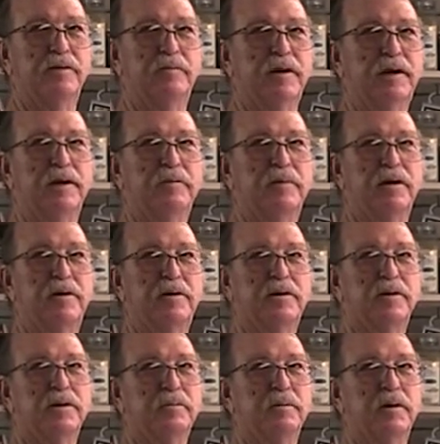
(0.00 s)
the peanut butter
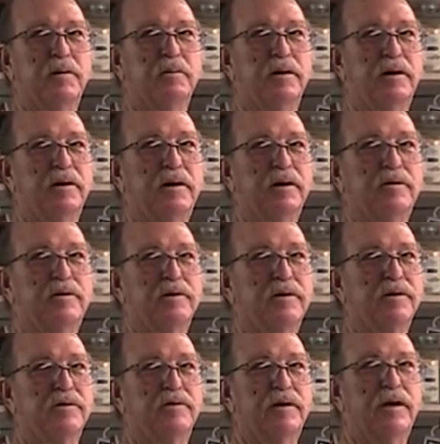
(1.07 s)
and the blueberries and
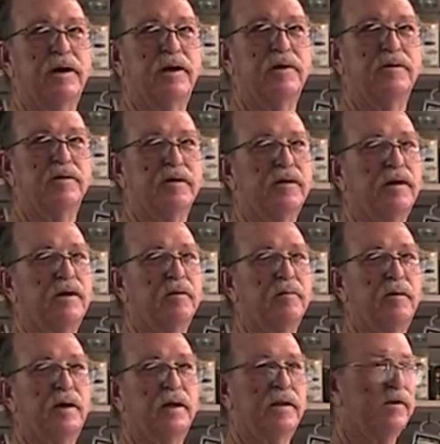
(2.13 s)
the seeds in there,
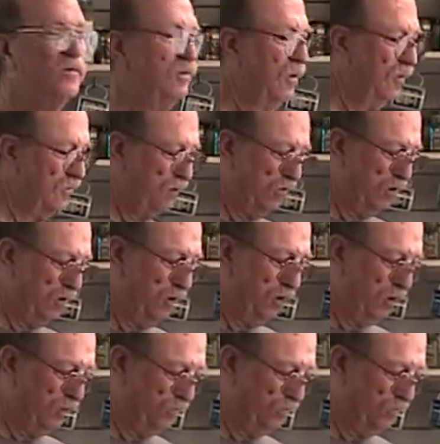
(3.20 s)
man, this stuff is good.